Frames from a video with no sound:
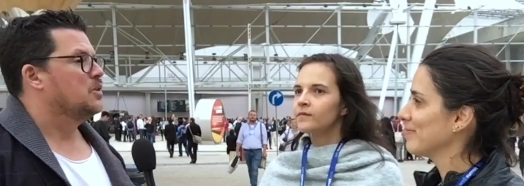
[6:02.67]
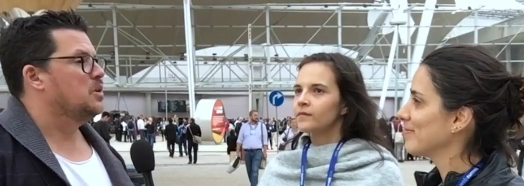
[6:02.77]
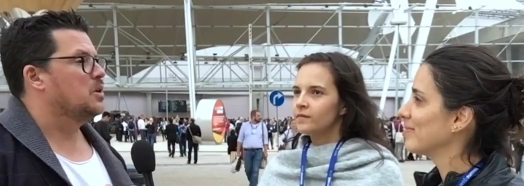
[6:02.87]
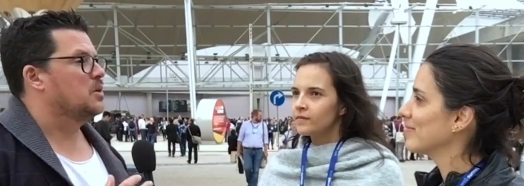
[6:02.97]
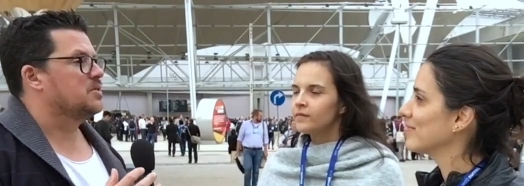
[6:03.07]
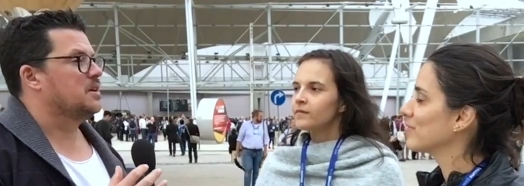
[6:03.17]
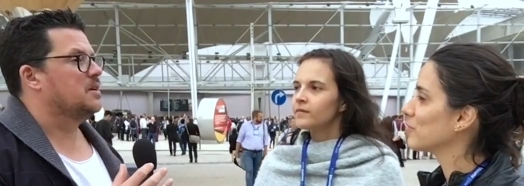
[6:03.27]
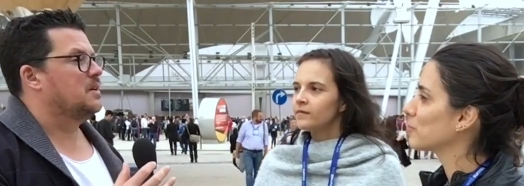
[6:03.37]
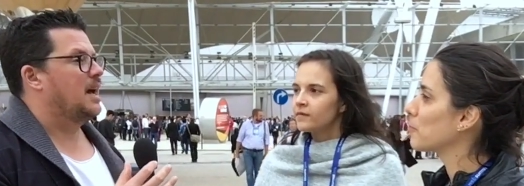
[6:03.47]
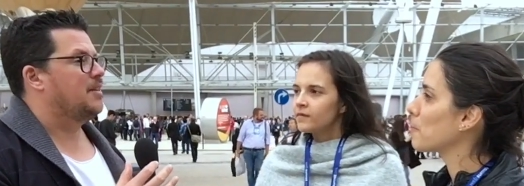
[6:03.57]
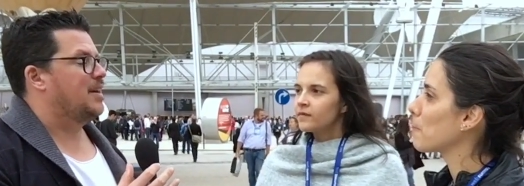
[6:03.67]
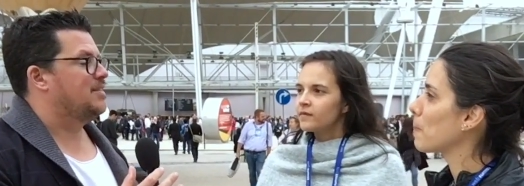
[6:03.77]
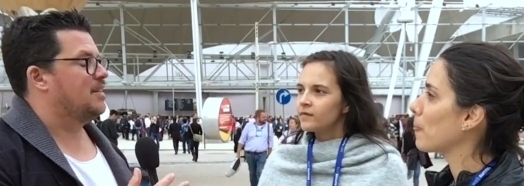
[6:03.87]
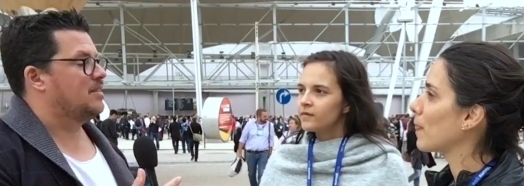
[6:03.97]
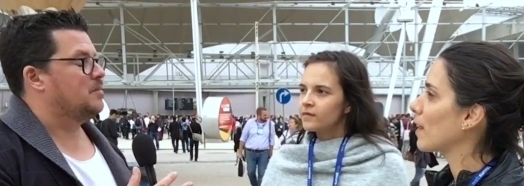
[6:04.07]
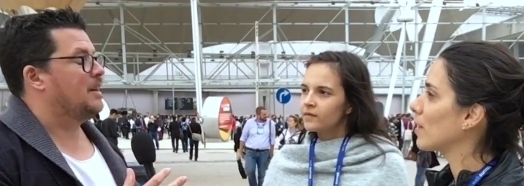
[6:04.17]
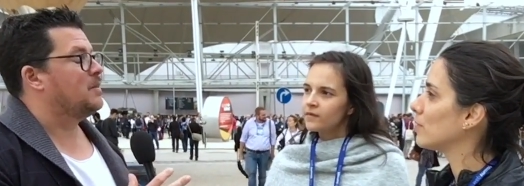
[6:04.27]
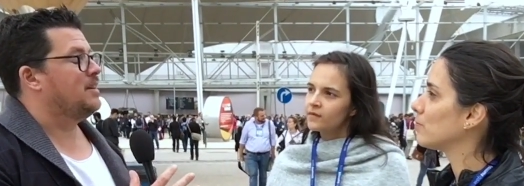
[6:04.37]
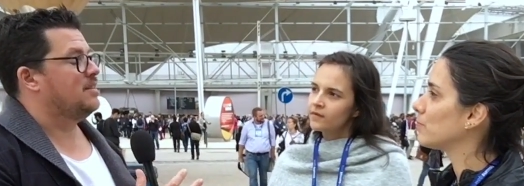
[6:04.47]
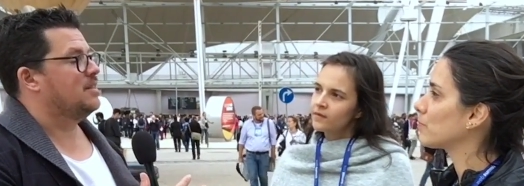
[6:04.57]
Speaker 1: Do you also have a system
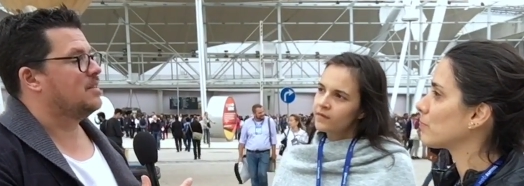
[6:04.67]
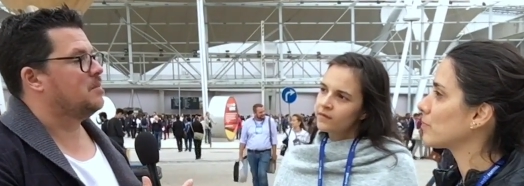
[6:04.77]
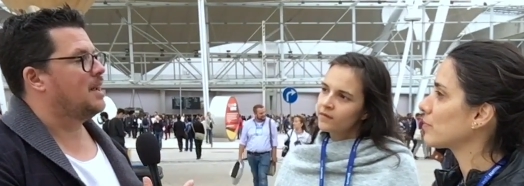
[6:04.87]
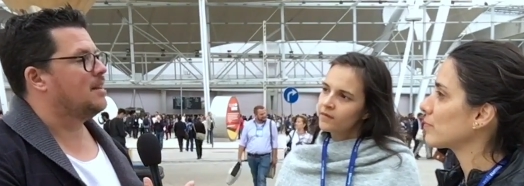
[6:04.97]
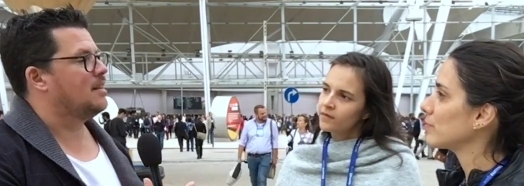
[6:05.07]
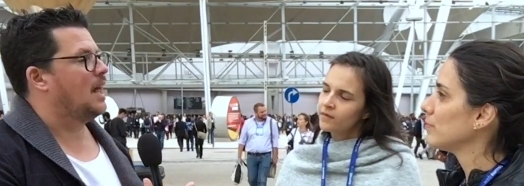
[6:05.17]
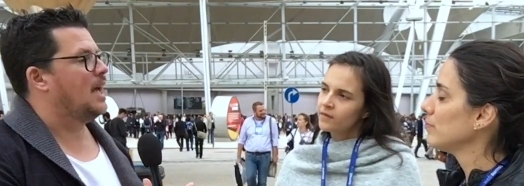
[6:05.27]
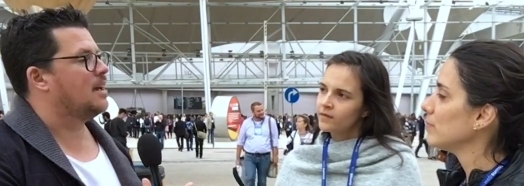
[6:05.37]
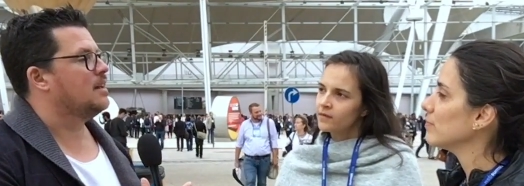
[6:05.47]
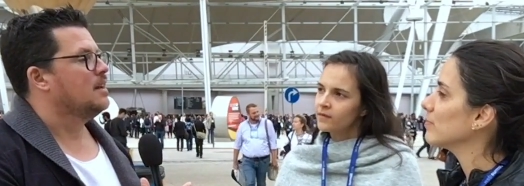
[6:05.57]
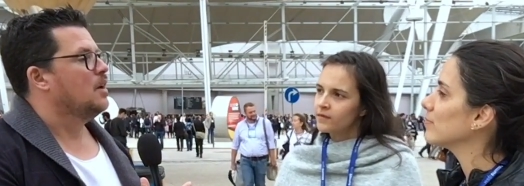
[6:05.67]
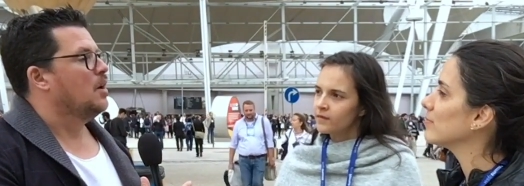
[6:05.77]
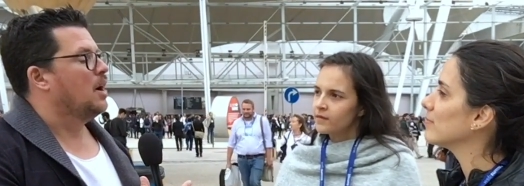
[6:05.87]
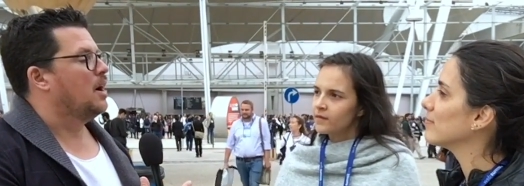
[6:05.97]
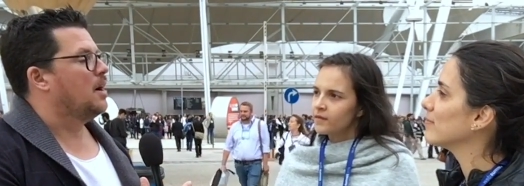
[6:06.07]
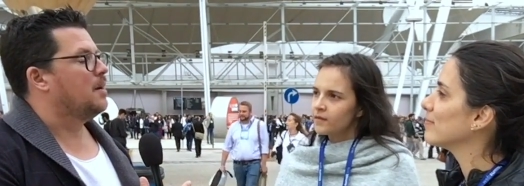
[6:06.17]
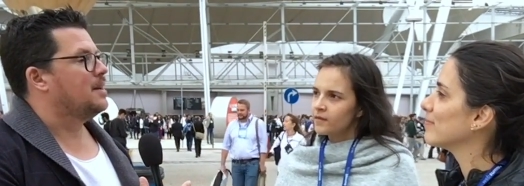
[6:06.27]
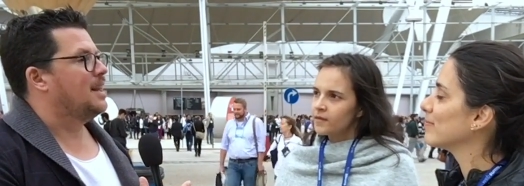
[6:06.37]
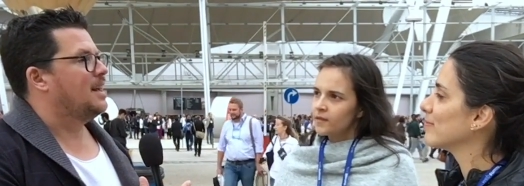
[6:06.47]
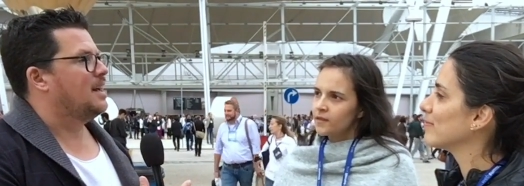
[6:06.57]
in the rating system that's like
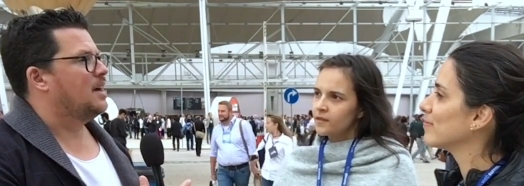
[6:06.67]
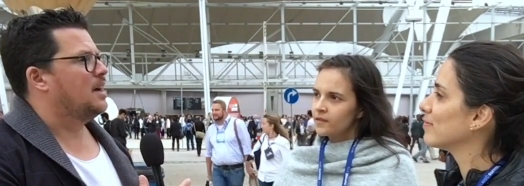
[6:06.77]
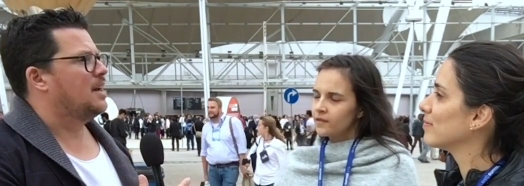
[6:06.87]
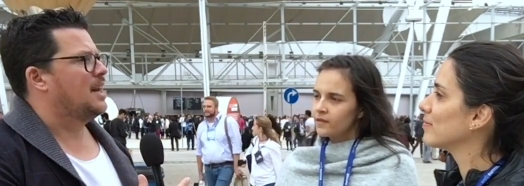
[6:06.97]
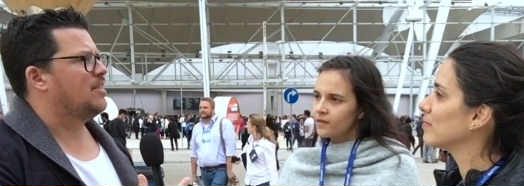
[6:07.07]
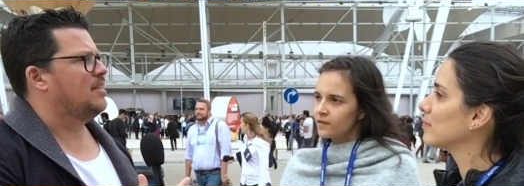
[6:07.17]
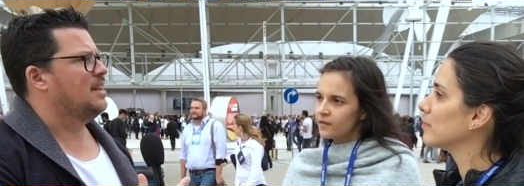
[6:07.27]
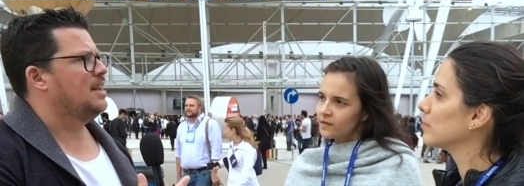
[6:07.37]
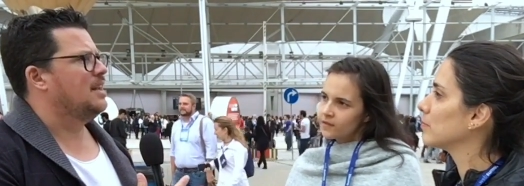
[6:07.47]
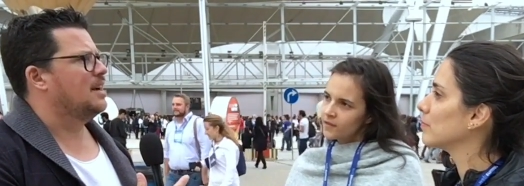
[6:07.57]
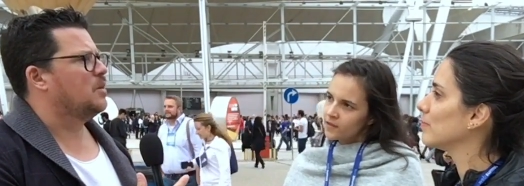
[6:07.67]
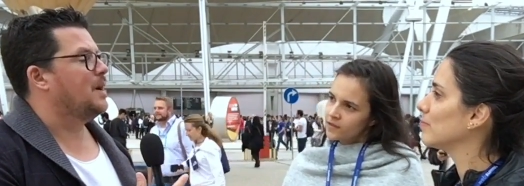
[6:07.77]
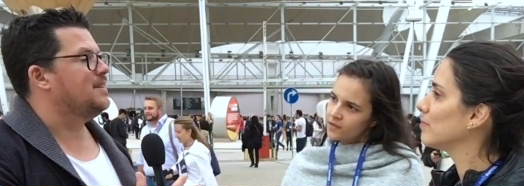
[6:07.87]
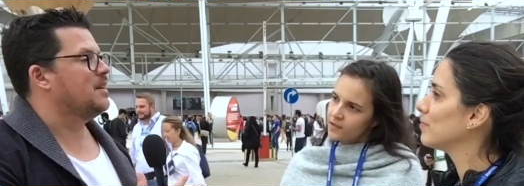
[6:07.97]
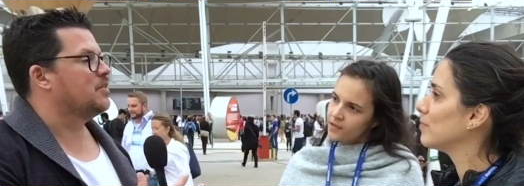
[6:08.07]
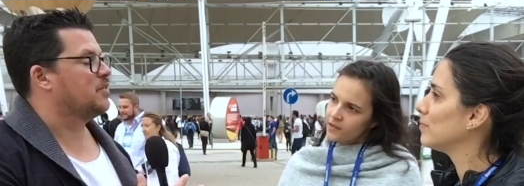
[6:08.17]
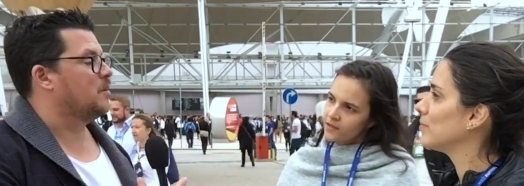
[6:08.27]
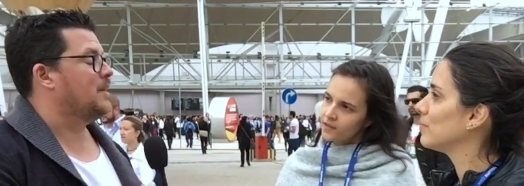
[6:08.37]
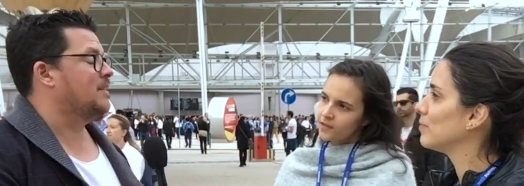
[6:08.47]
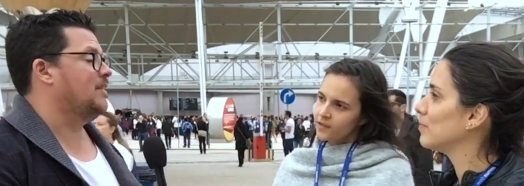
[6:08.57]
uh, the, uh, that's the uh, ratings
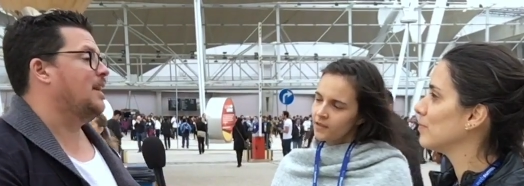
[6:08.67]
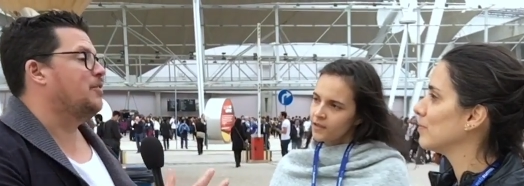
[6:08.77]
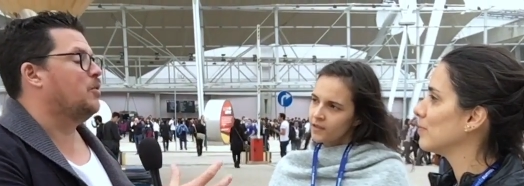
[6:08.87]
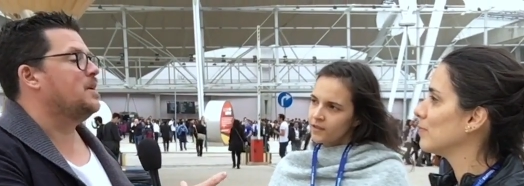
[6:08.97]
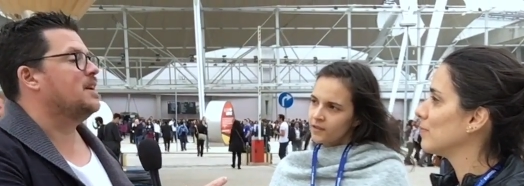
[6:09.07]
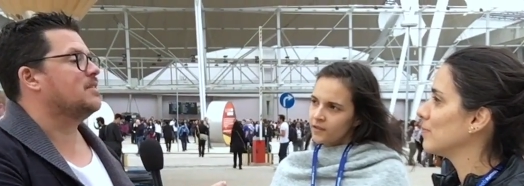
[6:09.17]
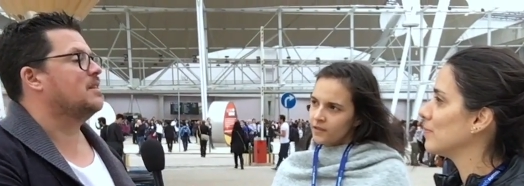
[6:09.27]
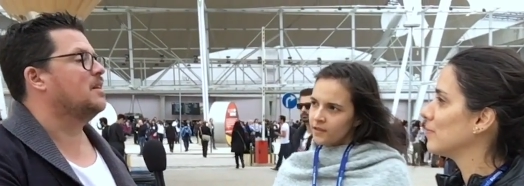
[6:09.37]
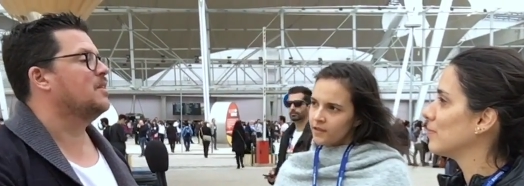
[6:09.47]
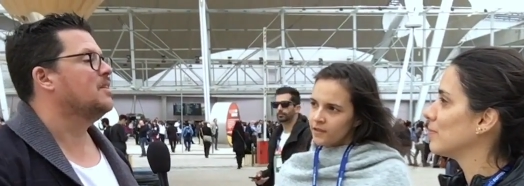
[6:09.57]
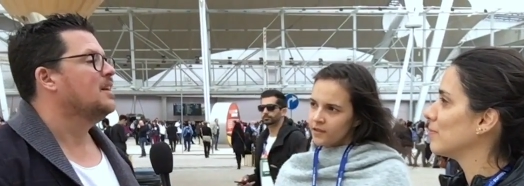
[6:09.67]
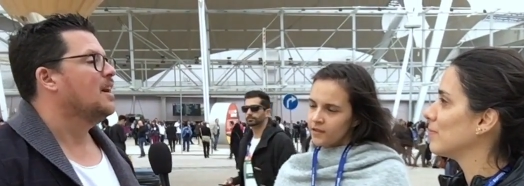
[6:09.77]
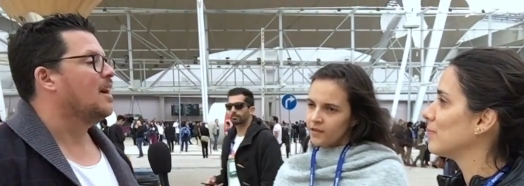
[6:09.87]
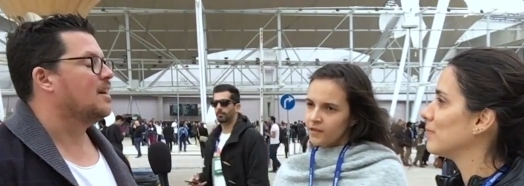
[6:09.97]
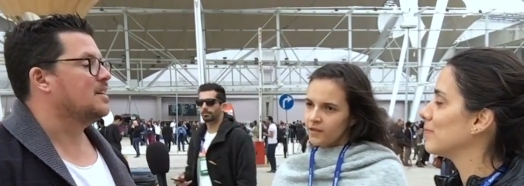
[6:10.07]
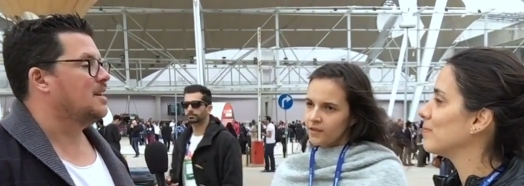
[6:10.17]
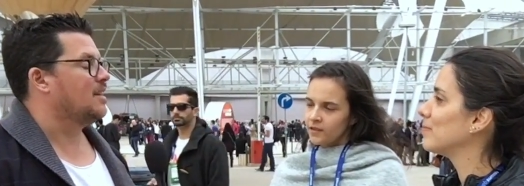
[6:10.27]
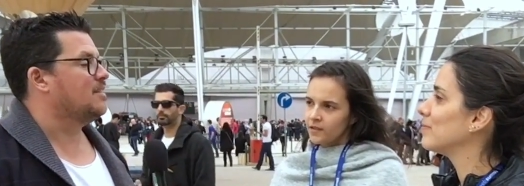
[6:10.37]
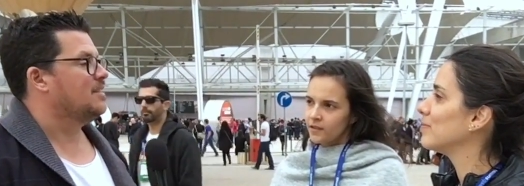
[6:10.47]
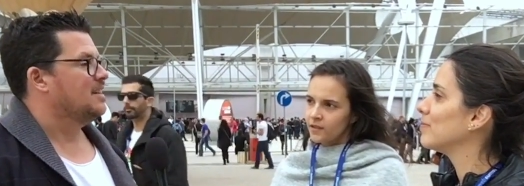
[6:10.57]
from, let's say, four years ago are not